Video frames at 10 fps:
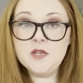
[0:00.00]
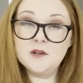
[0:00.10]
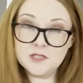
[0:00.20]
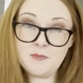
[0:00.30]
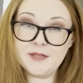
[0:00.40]
you
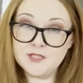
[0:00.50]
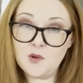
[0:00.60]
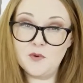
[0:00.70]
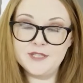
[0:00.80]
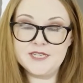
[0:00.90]
know, depends
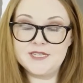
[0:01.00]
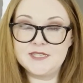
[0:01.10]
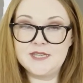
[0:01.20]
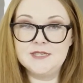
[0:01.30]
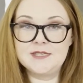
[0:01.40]
on what it is
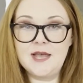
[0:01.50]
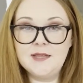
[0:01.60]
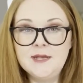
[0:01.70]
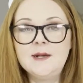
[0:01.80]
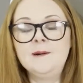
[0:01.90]
that you
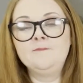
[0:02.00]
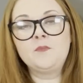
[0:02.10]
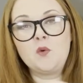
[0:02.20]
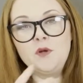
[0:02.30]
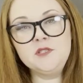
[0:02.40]
sell.
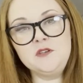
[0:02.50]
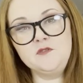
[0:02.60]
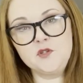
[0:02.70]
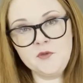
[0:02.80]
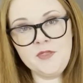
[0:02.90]
Once
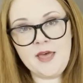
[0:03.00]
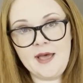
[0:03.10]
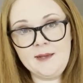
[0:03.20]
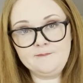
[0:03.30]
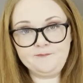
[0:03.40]
you've done that,